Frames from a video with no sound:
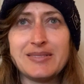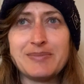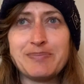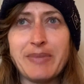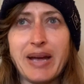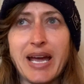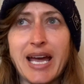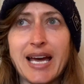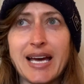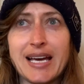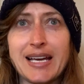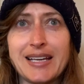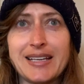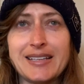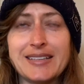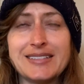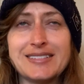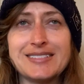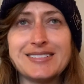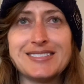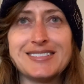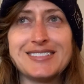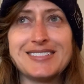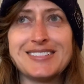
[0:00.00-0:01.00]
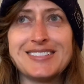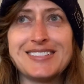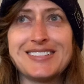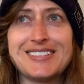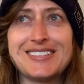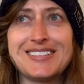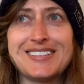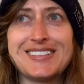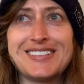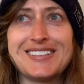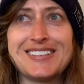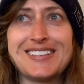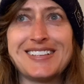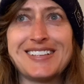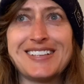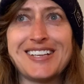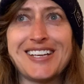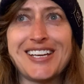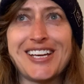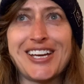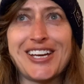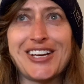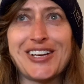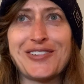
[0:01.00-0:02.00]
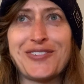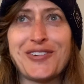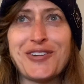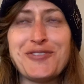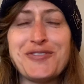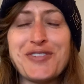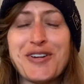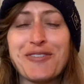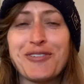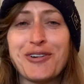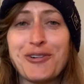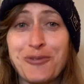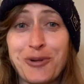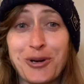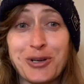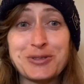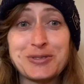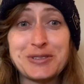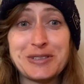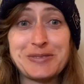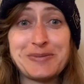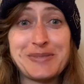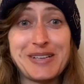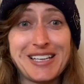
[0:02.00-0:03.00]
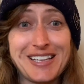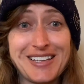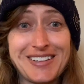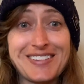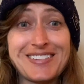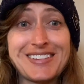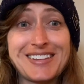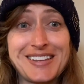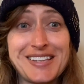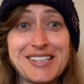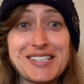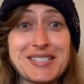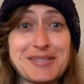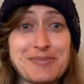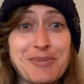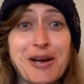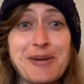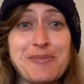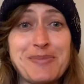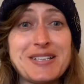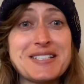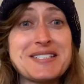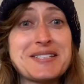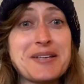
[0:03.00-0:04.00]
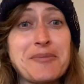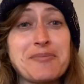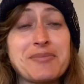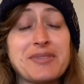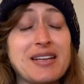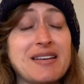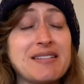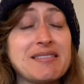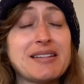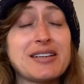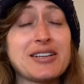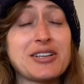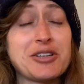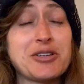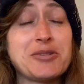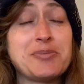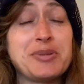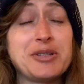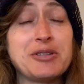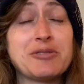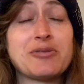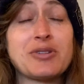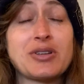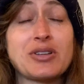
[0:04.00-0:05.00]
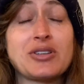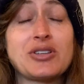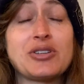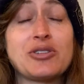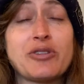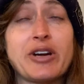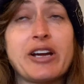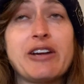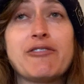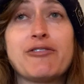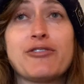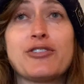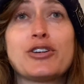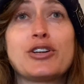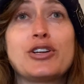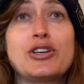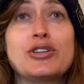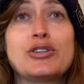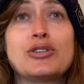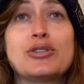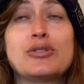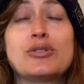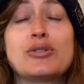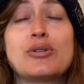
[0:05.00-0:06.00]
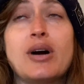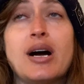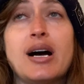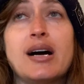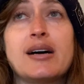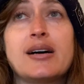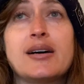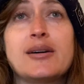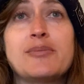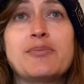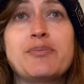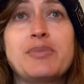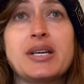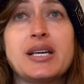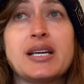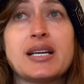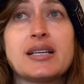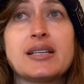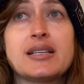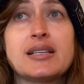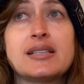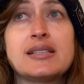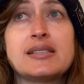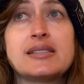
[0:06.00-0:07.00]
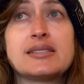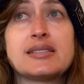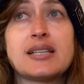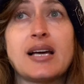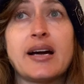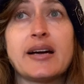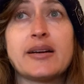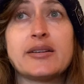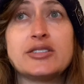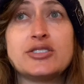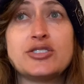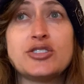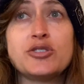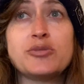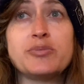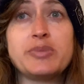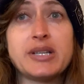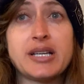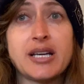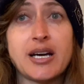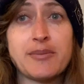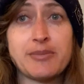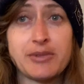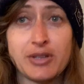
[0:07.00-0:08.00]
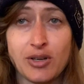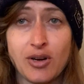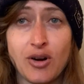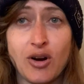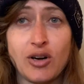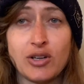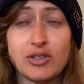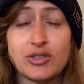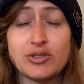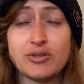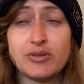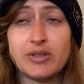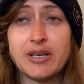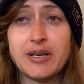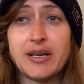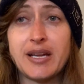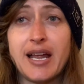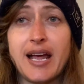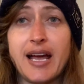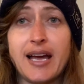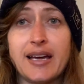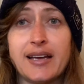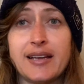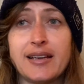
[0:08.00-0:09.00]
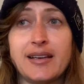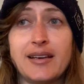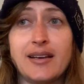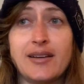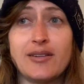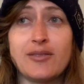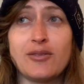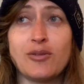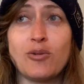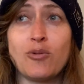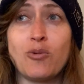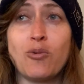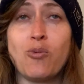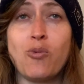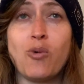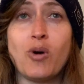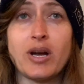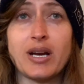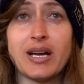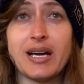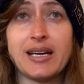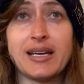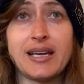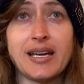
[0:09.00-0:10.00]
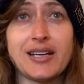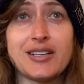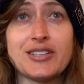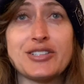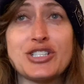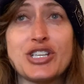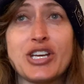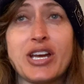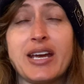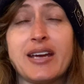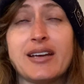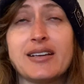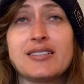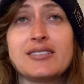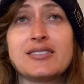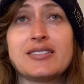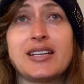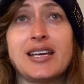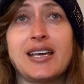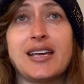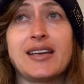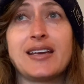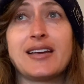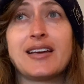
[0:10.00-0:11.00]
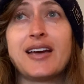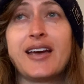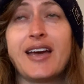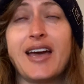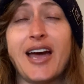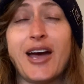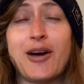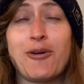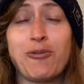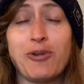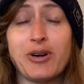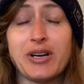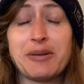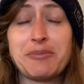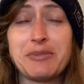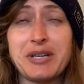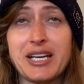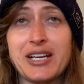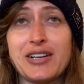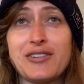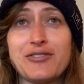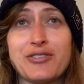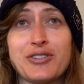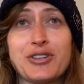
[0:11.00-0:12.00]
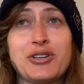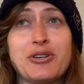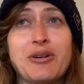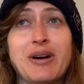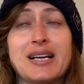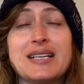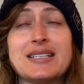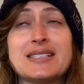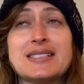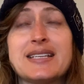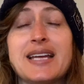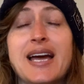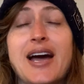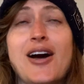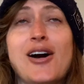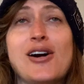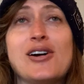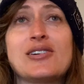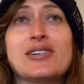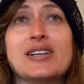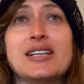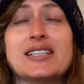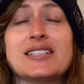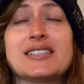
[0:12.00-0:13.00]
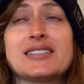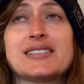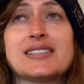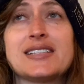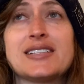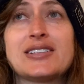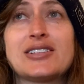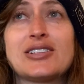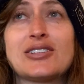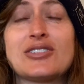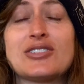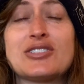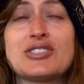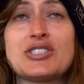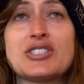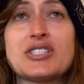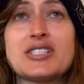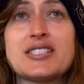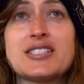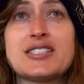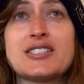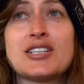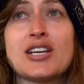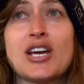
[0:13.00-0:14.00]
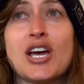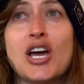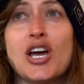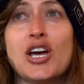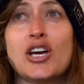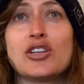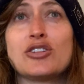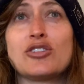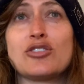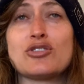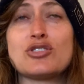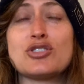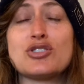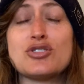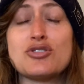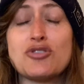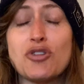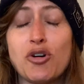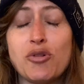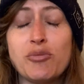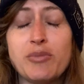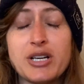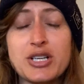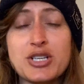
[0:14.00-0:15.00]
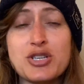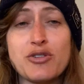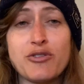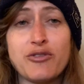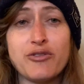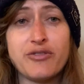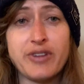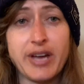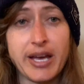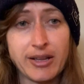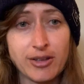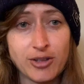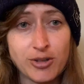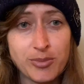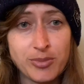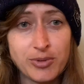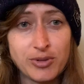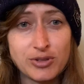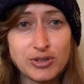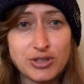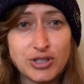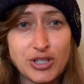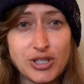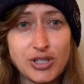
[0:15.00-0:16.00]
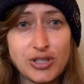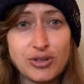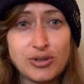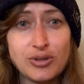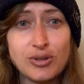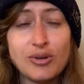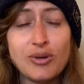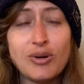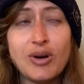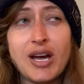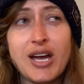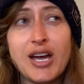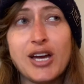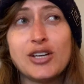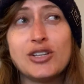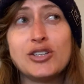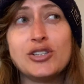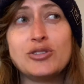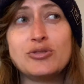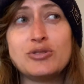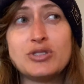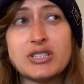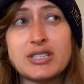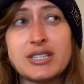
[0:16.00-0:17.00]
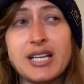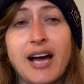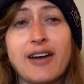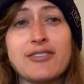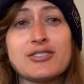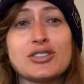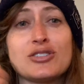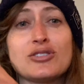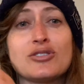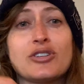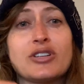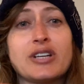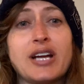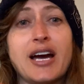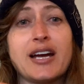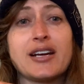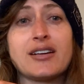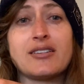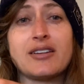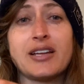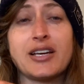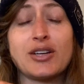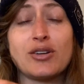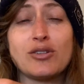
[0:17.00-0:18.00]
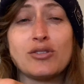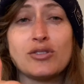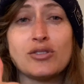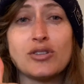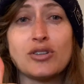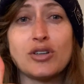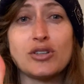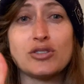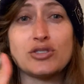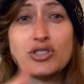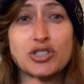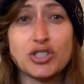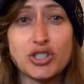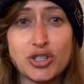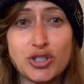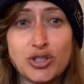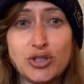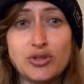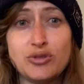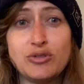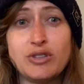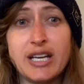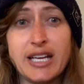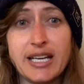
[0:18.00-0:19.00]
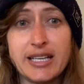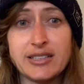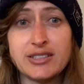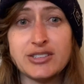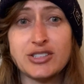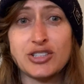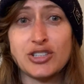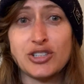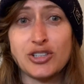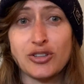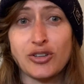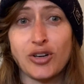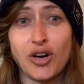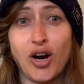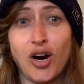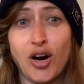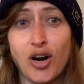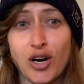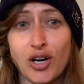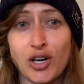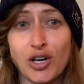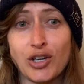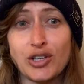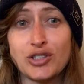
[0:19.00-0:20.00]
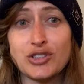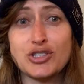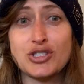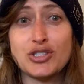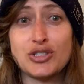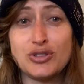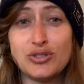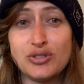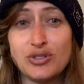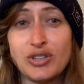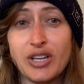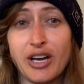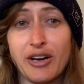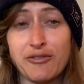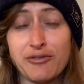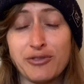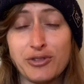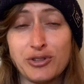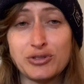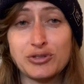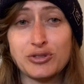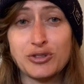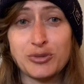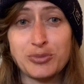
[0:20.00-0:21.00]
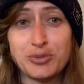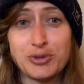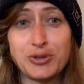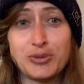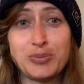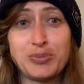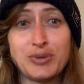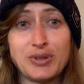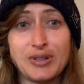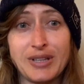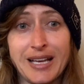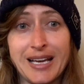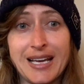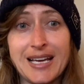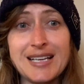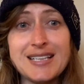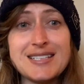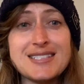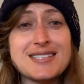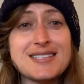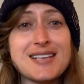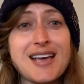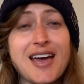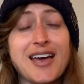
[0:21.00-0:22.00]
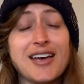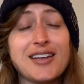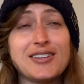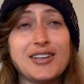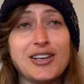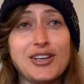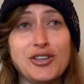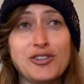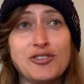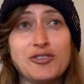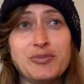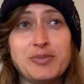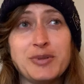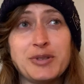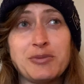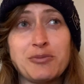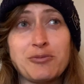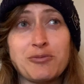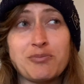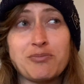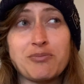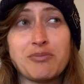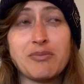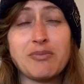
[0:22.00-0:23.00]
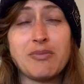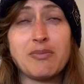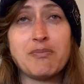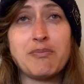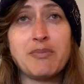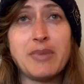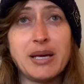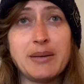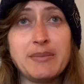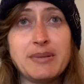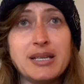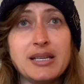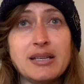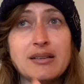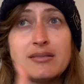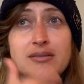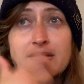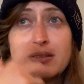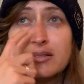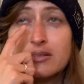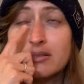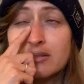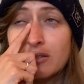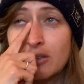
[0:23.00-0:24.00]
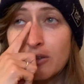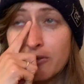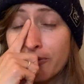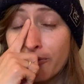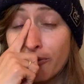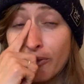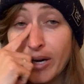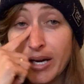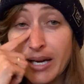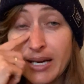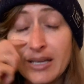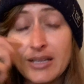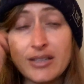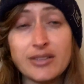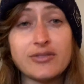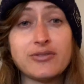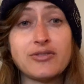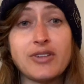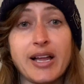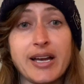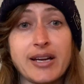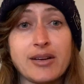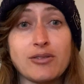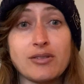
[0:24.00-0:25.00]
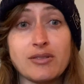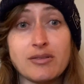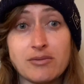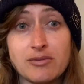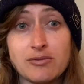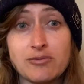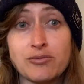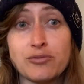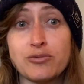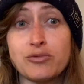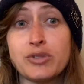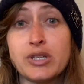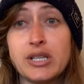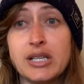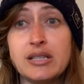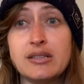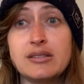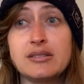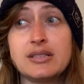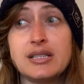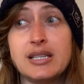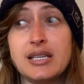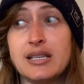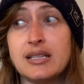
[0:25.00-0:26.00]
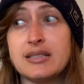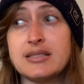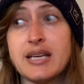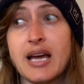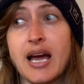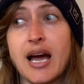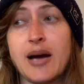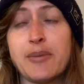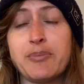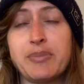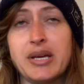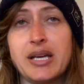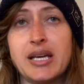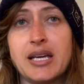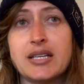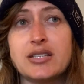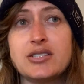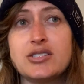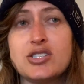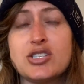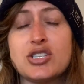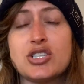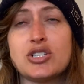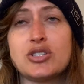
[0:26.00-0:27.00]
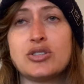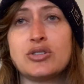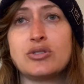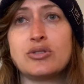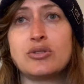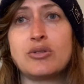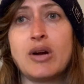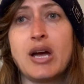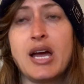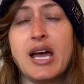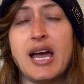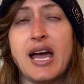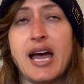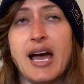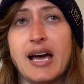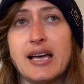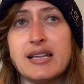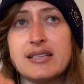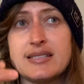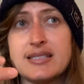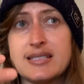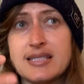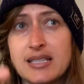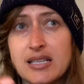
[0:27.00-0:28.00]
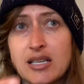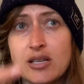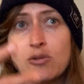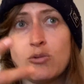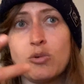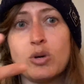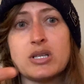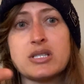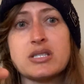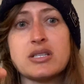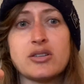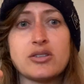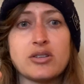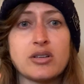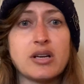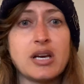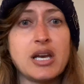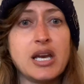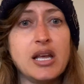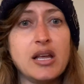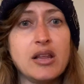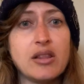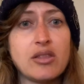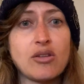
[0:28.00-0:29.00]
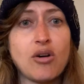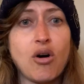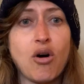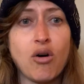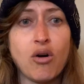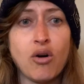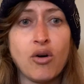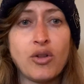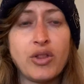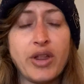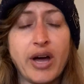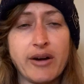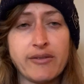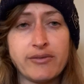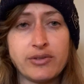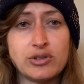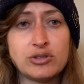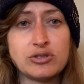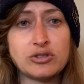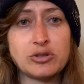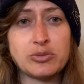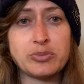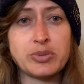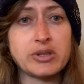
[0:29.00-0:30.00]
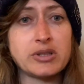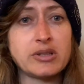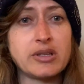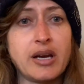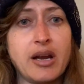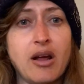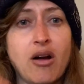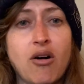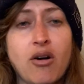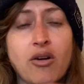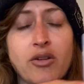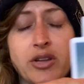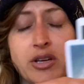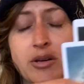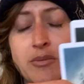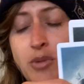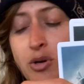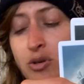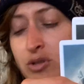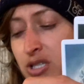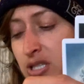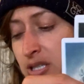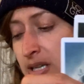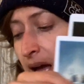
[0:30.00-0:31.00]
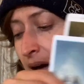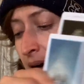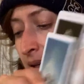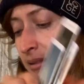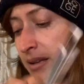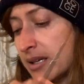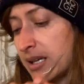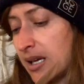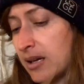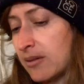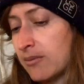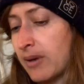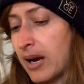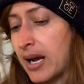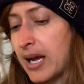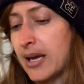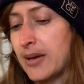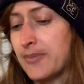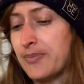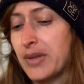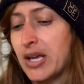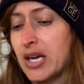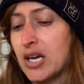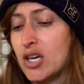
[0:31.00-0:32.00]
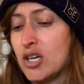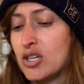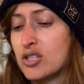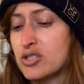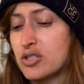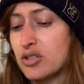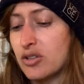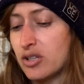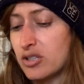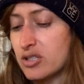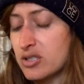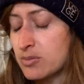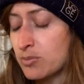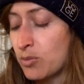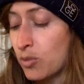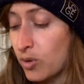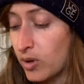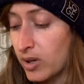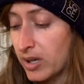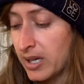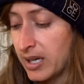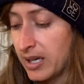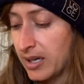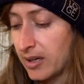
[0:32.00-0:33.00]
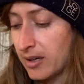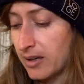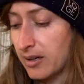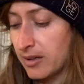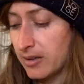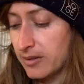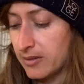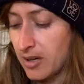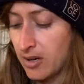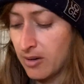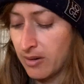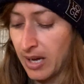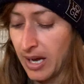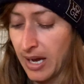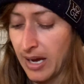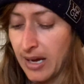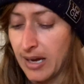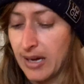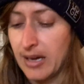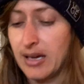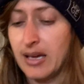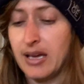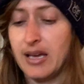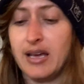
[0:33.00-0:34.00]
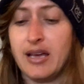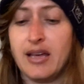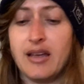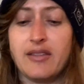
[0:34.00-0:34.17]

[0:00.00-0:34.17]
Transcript: man, if you've never worked with me, this might be something that could be really great for you um, because I do become the conduit. And what I get channeling and what I'm getting for you guys now is that there's just, there's so much available to you. You just have to learn how to like tune in to your heart, to that vulnerable place that you've been maybe a little afraid of like really tapping into and seeing what's underneath all that vulnerability, all the emotionality, right? So there's more here, okay?